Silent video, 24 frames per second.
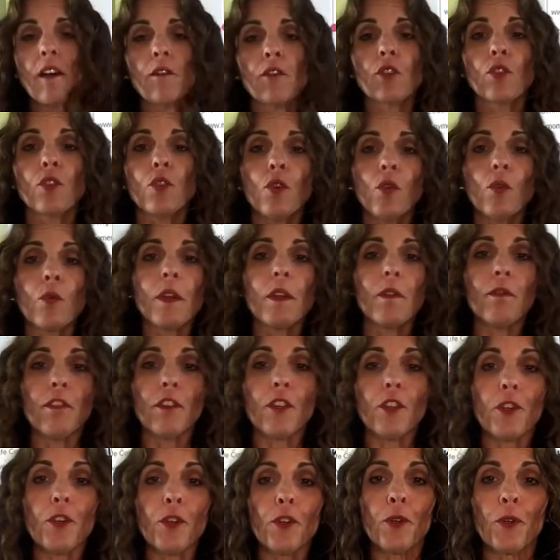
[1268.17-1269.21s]
have a cool
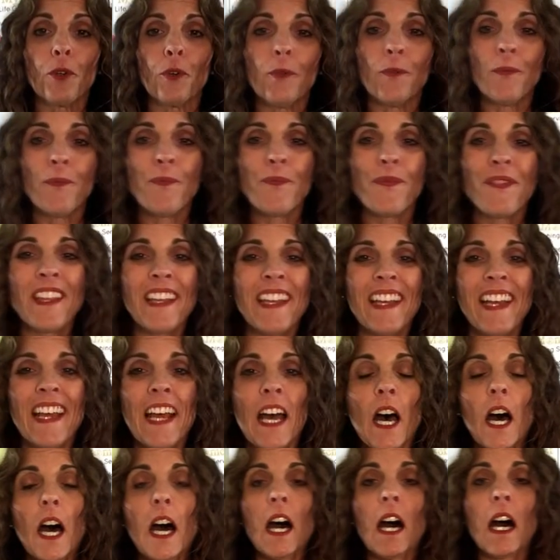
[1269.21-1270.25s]
review.
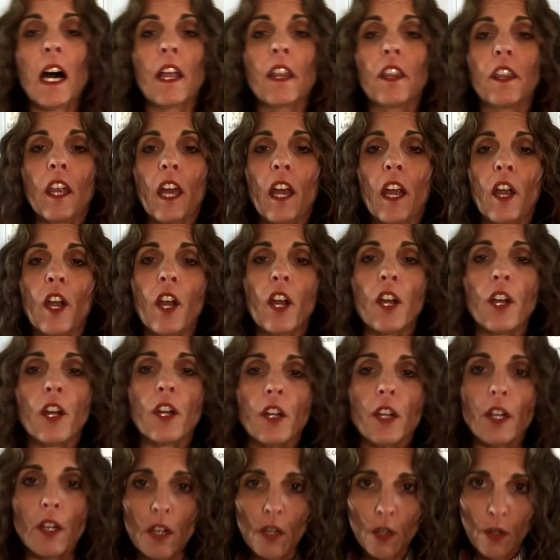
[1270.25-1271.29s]
Uh, there,
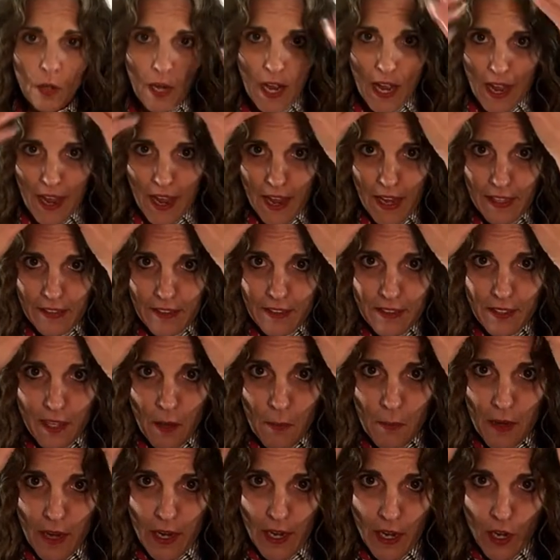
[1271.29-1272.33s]
I had some
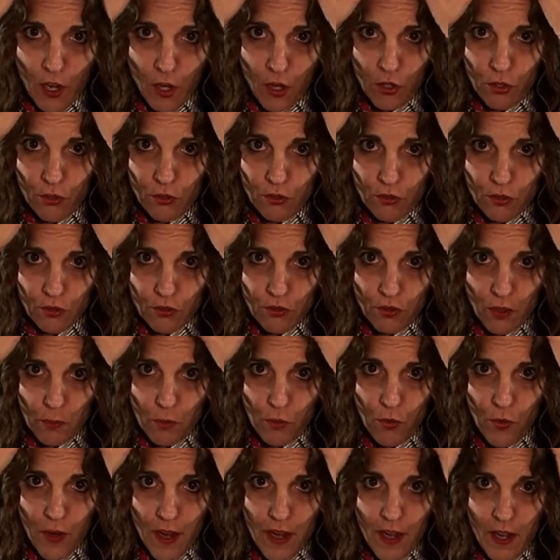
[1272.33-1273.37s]
hairs, some
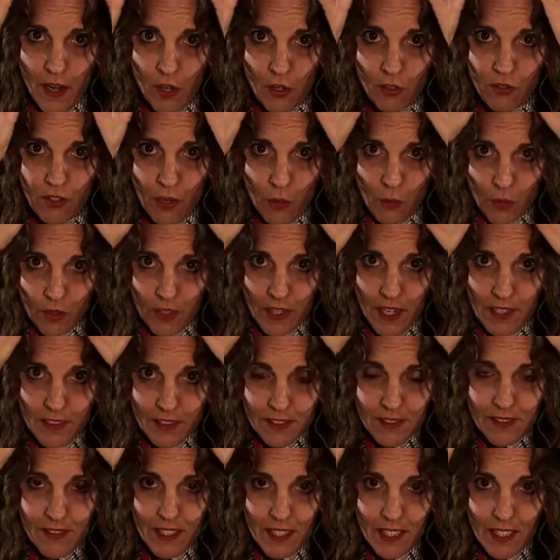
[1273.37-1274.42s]
gray hairs that were kind of
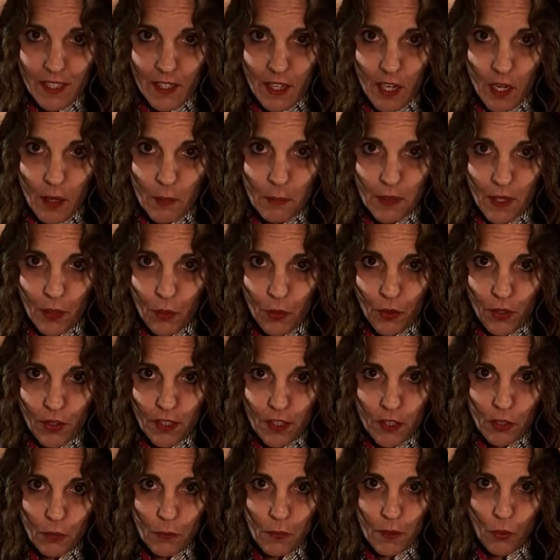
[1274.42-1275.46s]
sticking up. They were a
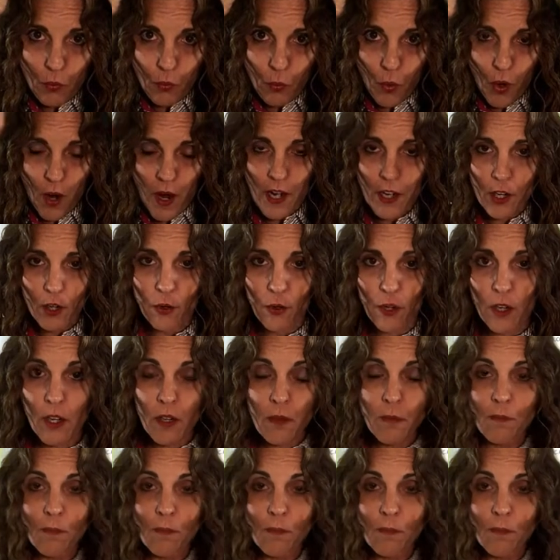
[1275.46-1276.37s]
little bit wiry,